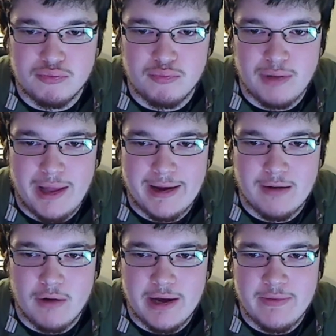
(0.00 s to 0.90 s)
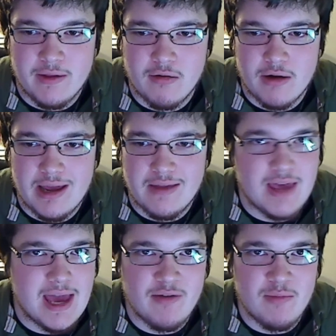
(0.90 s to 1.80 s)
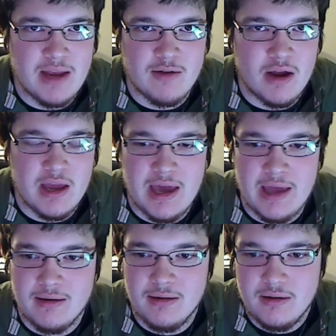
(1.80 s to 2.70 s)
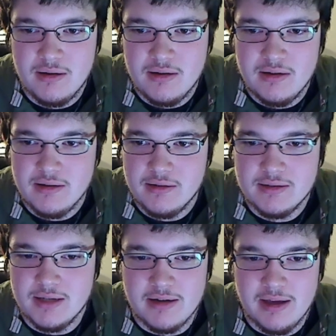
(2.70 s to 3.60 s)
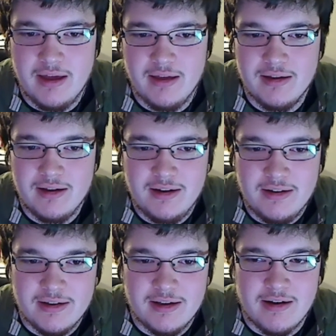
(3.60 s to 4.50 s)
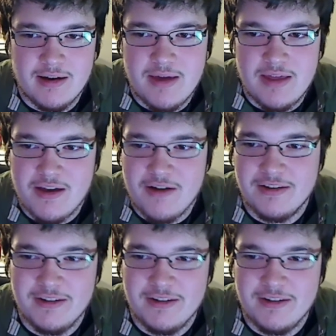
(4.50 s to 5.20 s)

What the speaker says: Black and White and then Gray. They haven't made Gray yet. It's okay. You know what I mean, though.